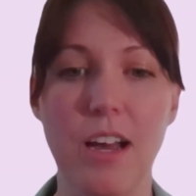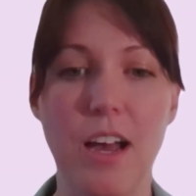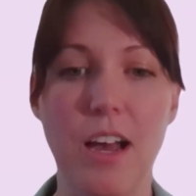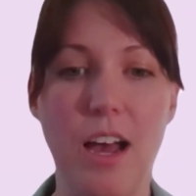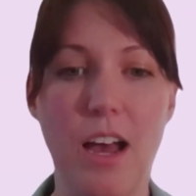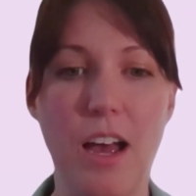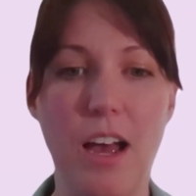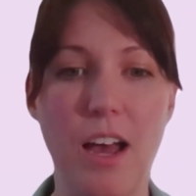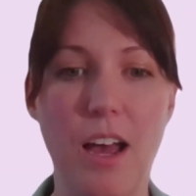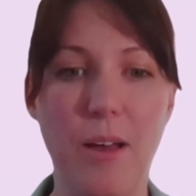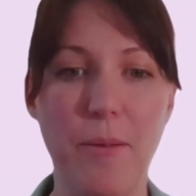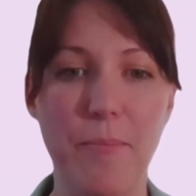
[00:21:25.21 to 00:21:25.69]

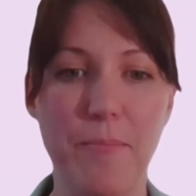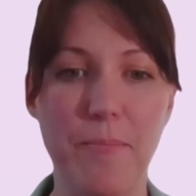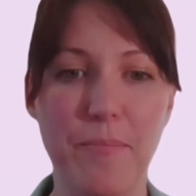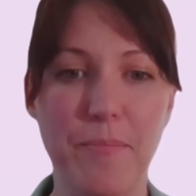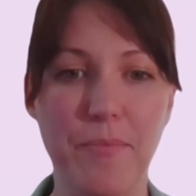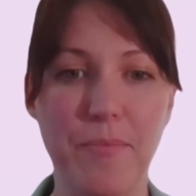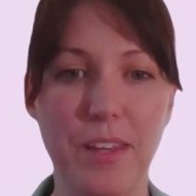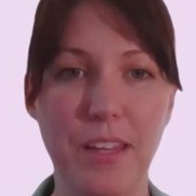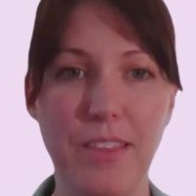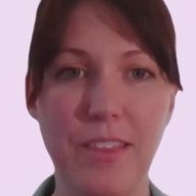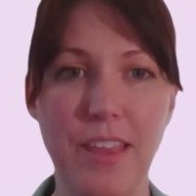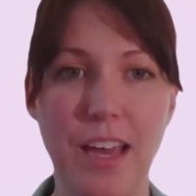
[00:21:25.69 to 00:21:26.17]

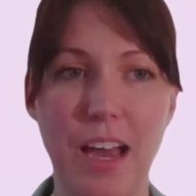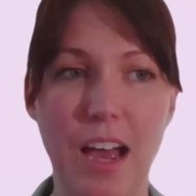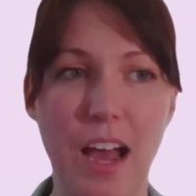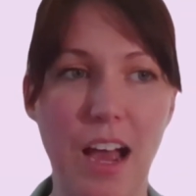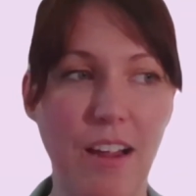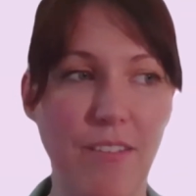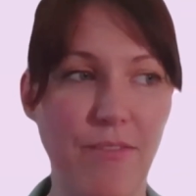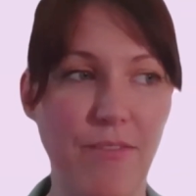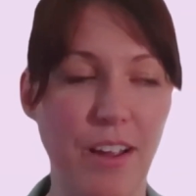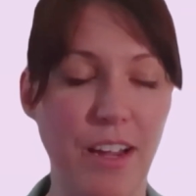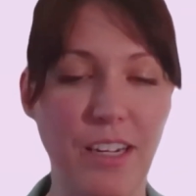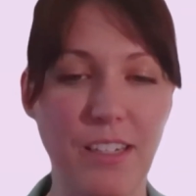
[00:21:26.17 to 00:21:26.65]
That
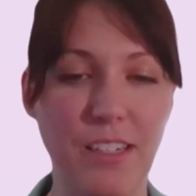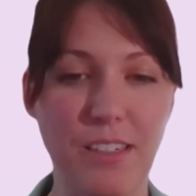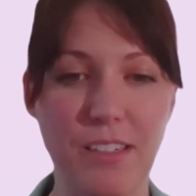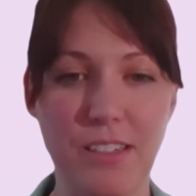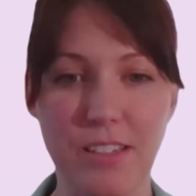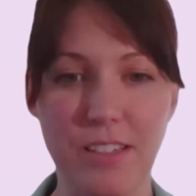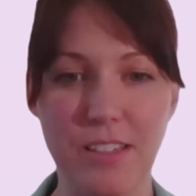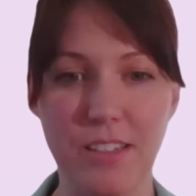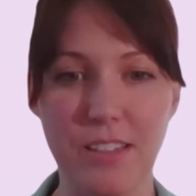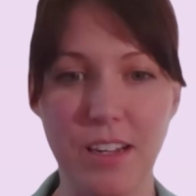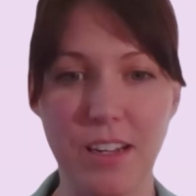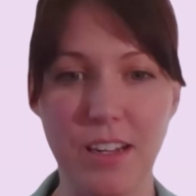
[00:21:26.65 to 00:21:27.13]
I find
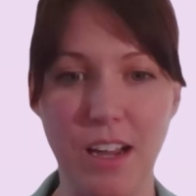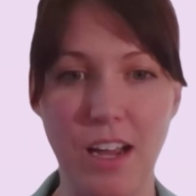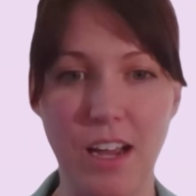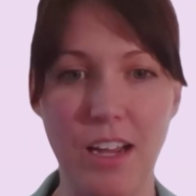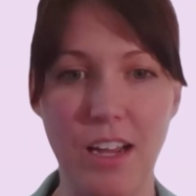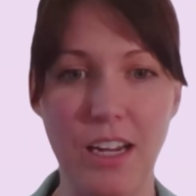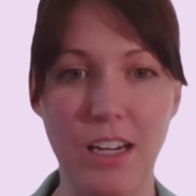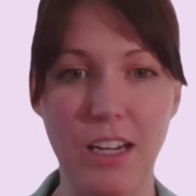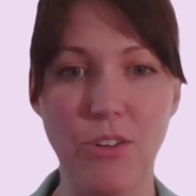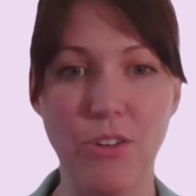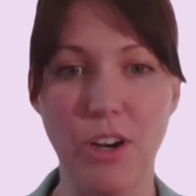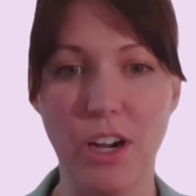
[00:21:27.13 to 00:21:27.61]

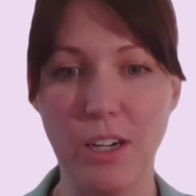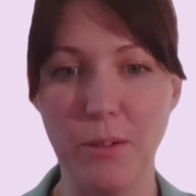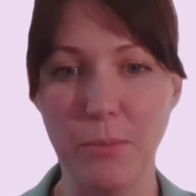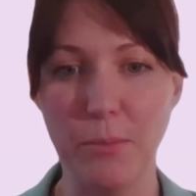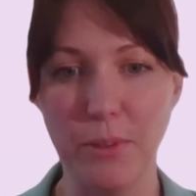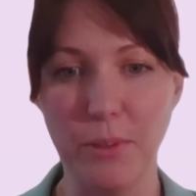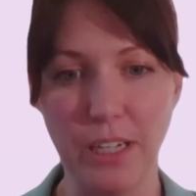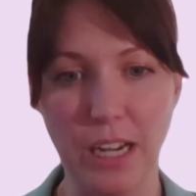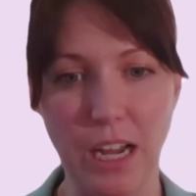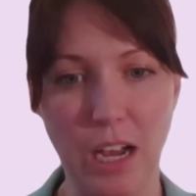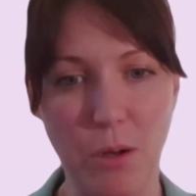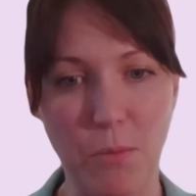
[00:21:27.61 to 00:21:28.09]

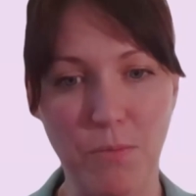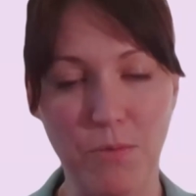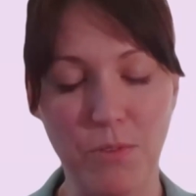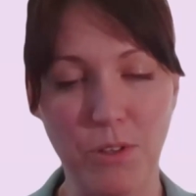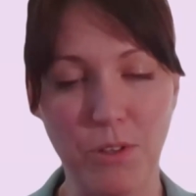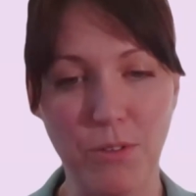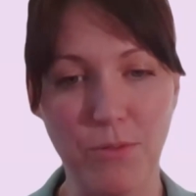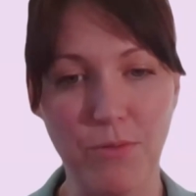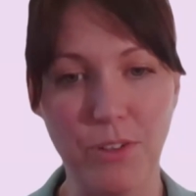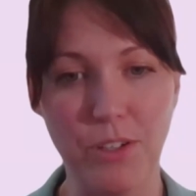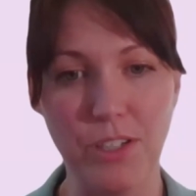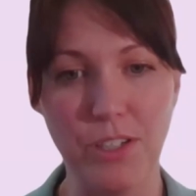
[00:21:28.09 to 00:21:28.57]
incredibly
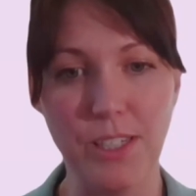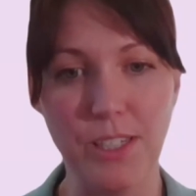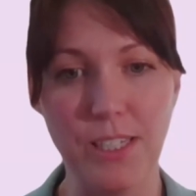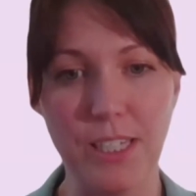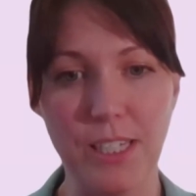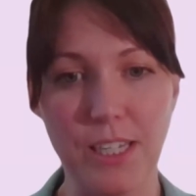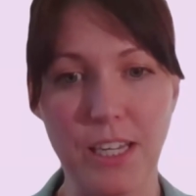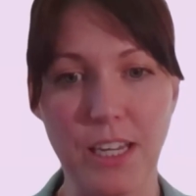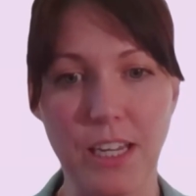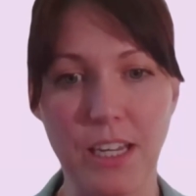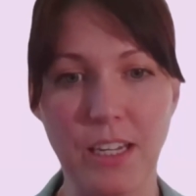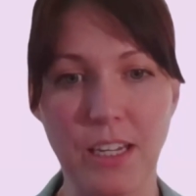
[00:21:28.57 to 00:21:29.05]
helpful for
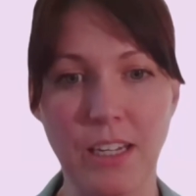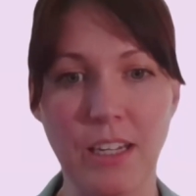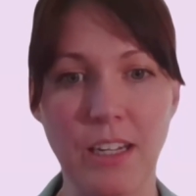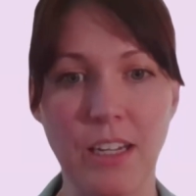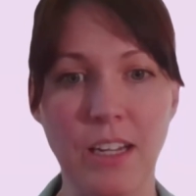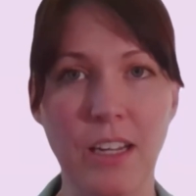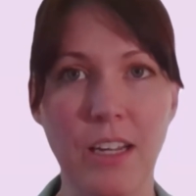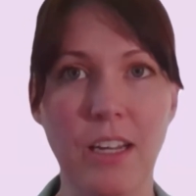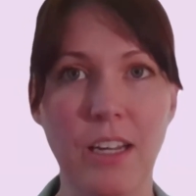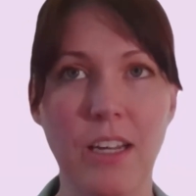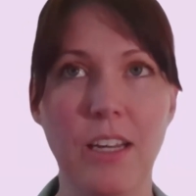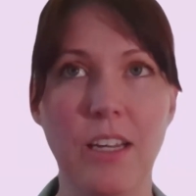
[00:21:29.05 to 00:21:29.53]
seeing,
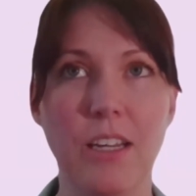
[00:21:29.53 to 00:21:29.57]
